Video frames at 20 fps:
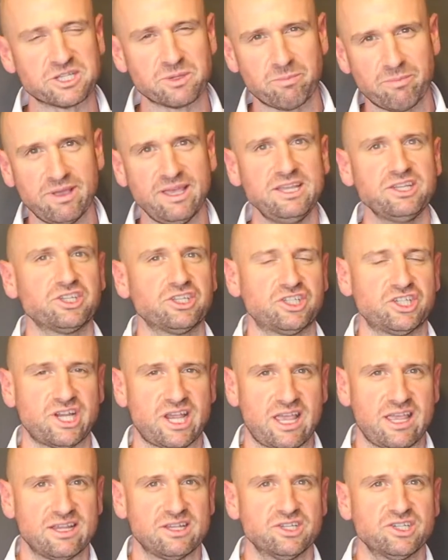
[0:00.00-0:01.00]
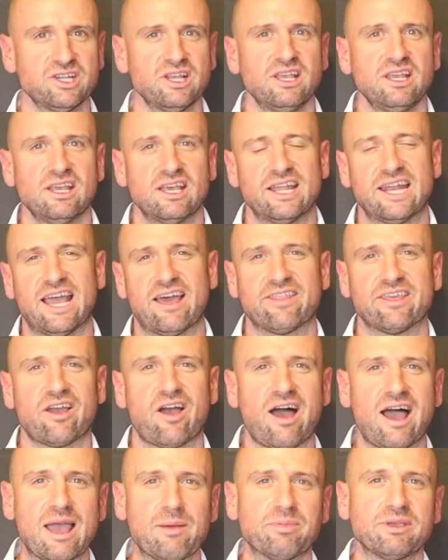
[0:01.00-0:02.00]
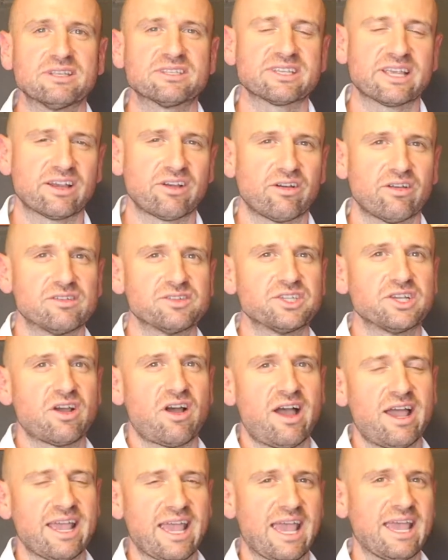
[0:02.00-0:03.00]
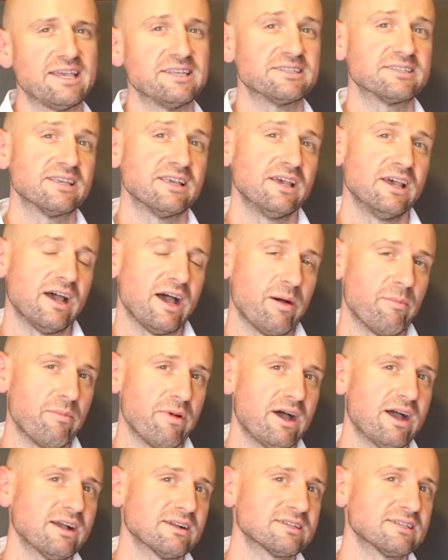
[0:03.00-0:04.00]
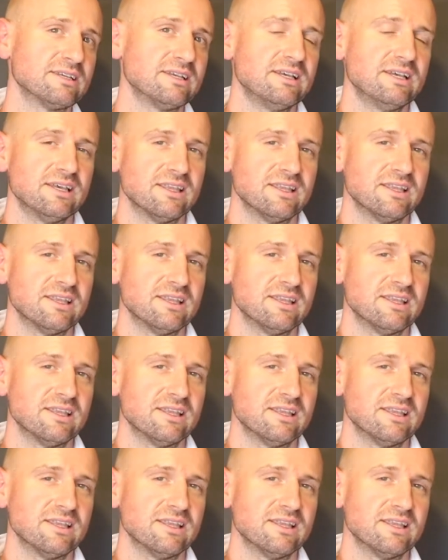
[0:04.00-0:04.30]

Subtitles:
a major change in how the IB Psychology IAs are marked.